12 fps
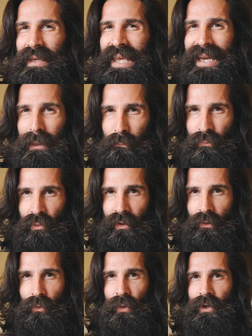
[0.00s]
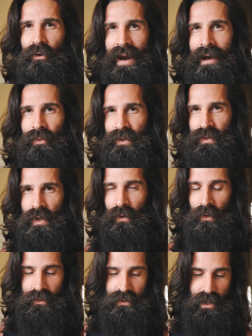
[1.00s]
getting brittle when you're out in the sun
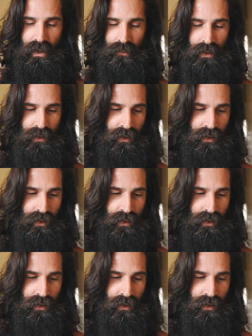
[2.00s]
all the time.